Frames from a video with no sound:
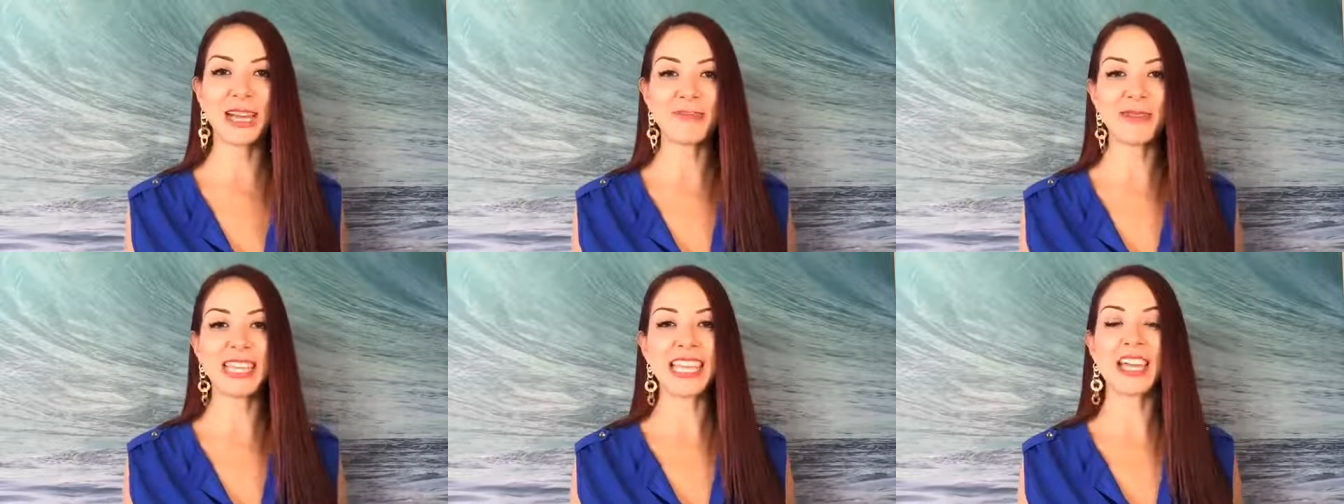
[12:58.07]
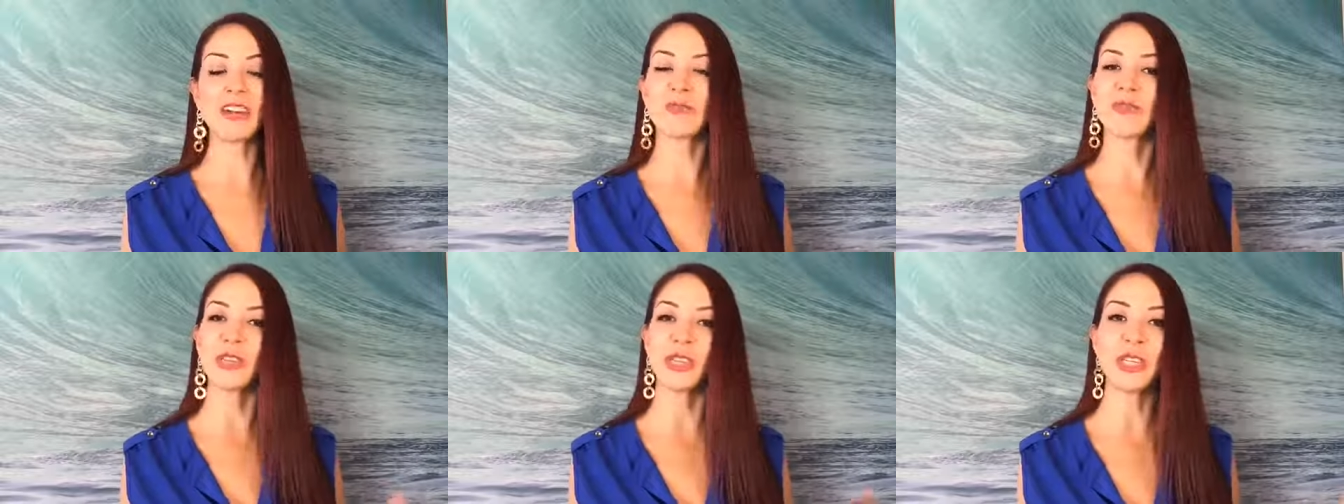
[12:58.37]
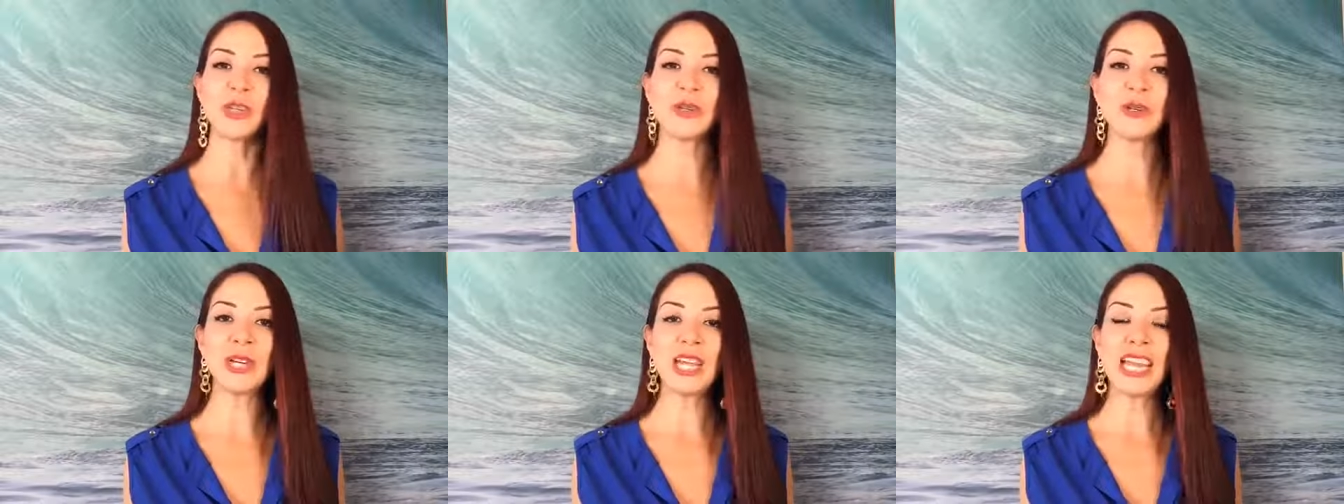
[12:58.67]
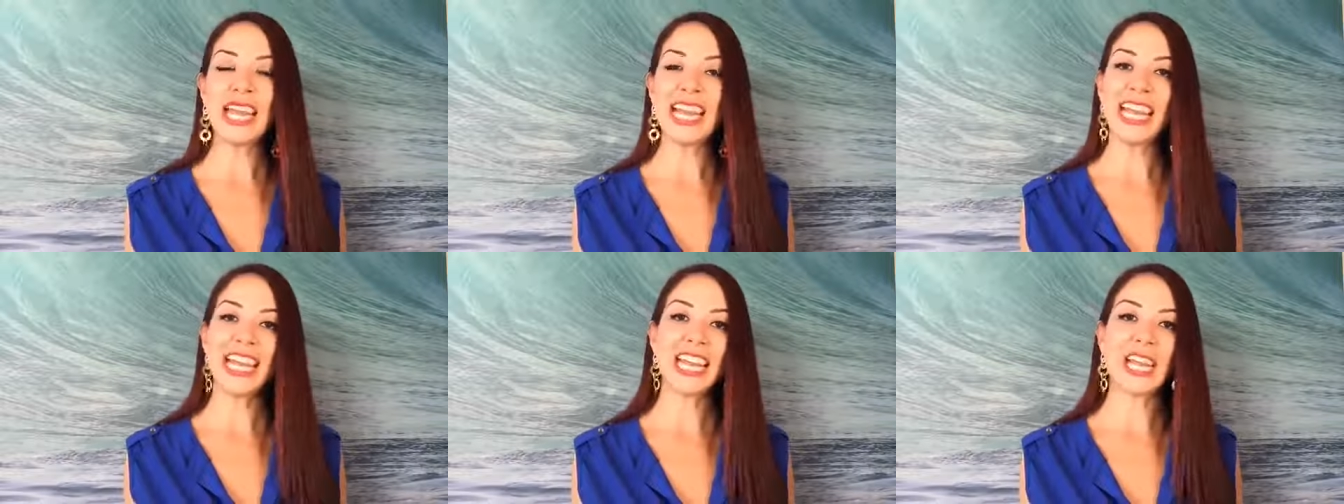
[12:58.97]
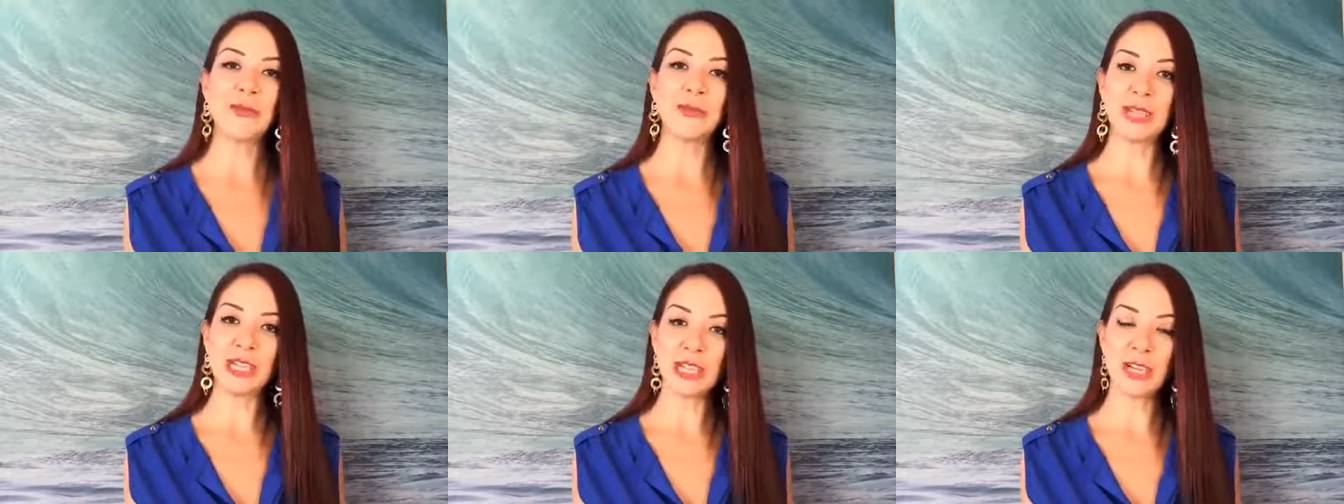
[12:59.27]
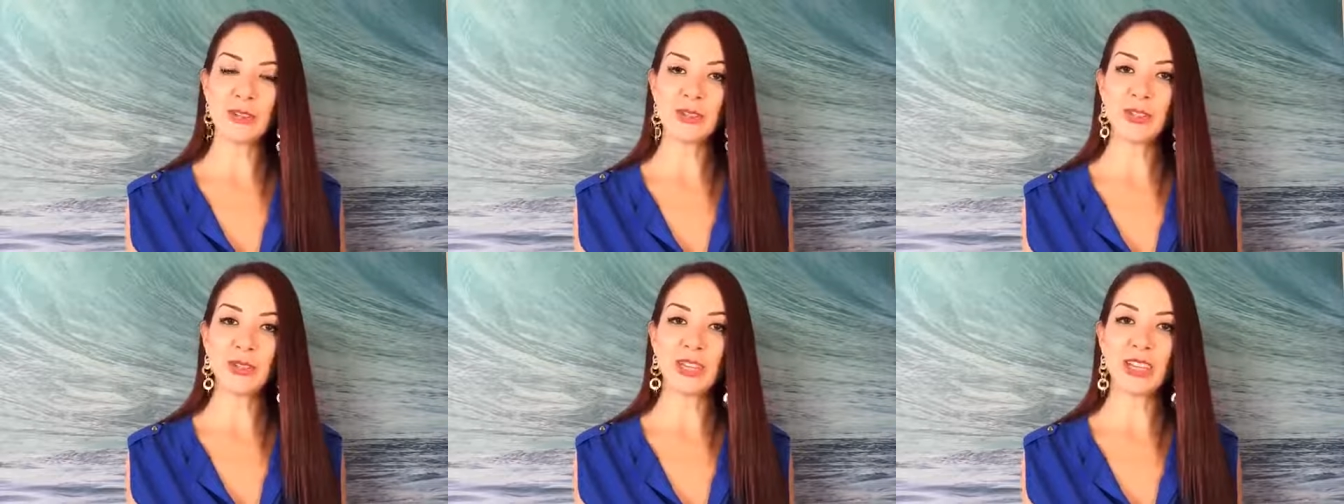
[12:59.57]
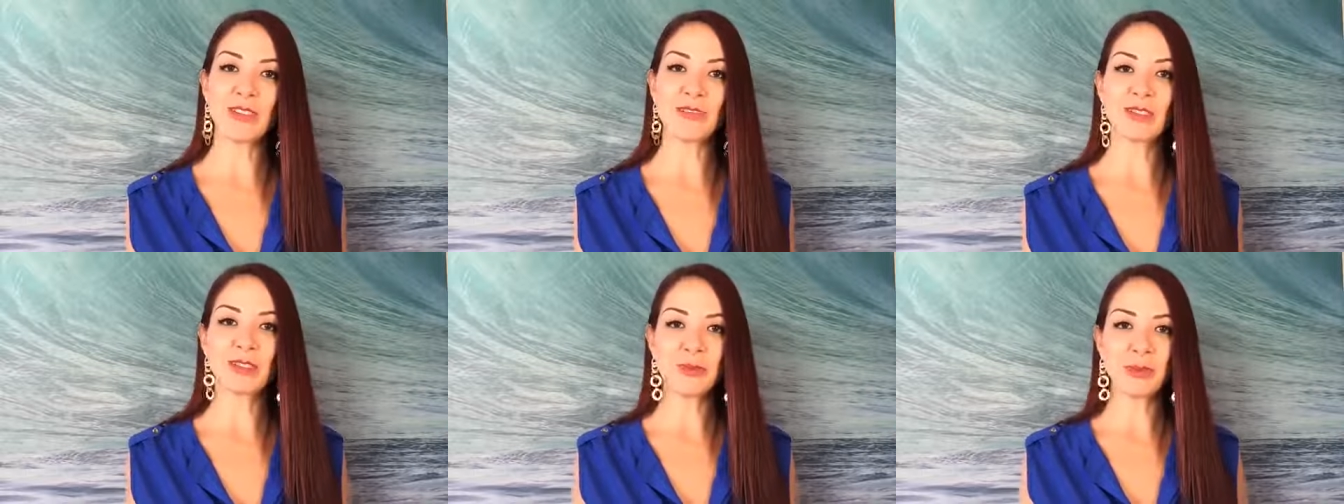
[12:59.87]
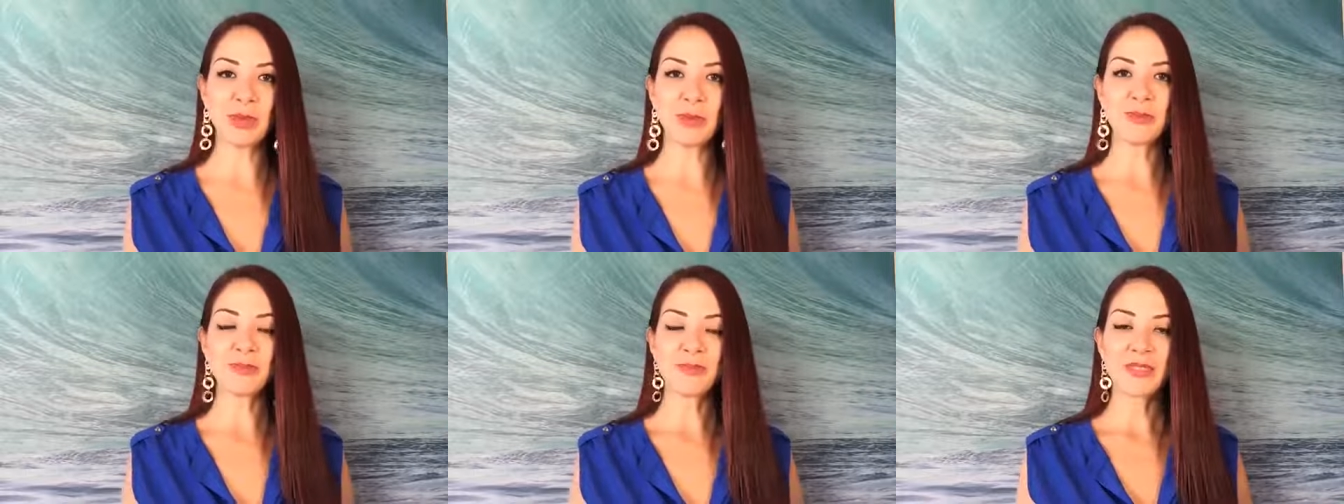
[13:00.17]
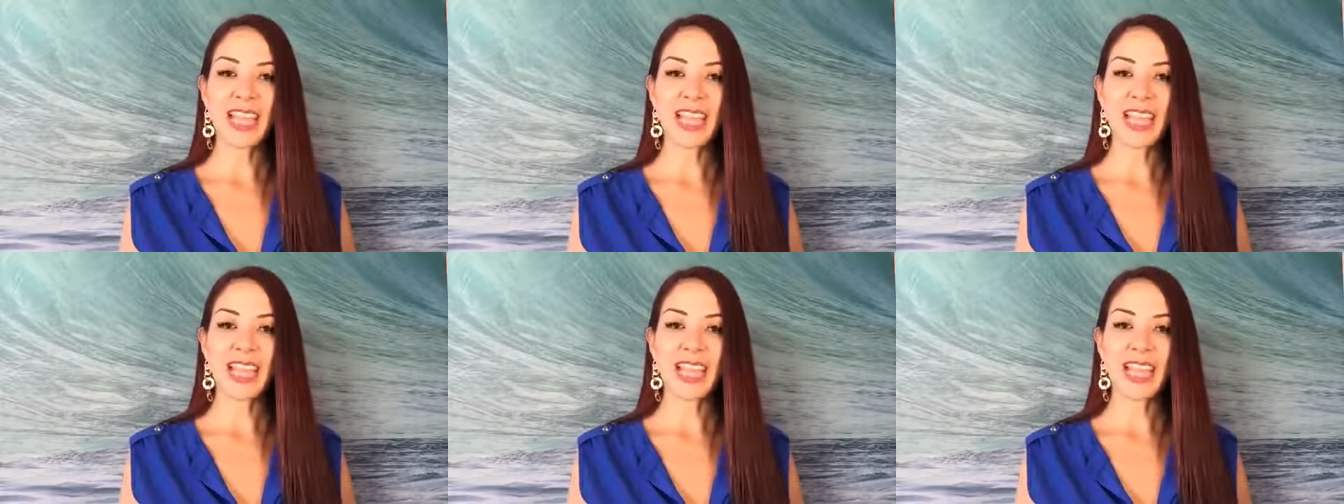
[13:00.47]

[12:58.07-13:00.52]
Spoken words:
I'm here for you and I would love to hear from you.